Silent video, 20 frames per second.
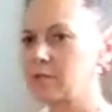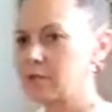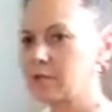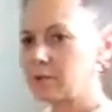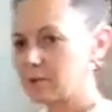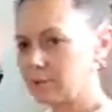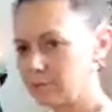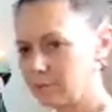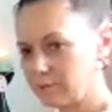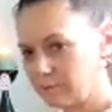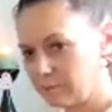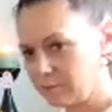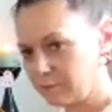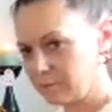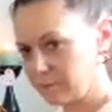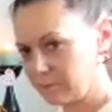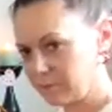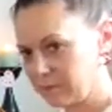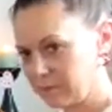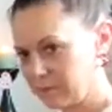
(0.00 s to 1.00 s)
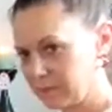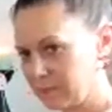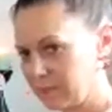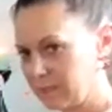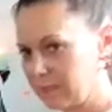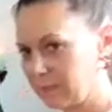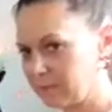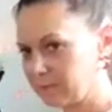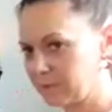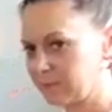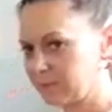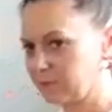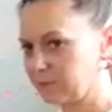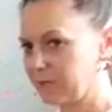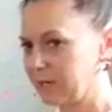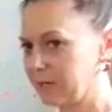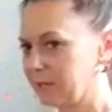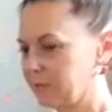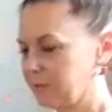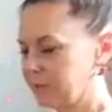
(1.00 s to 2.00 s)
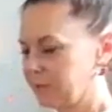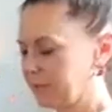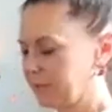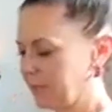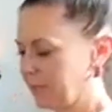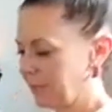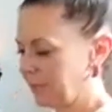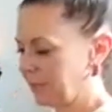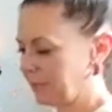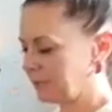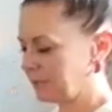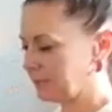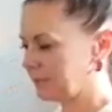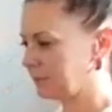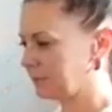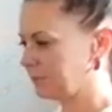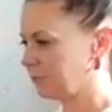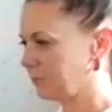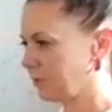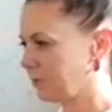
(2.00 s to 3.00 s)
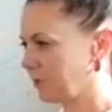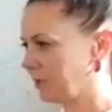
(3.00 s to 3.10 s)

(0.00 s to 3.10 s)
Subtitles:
So sitting up straight with the hands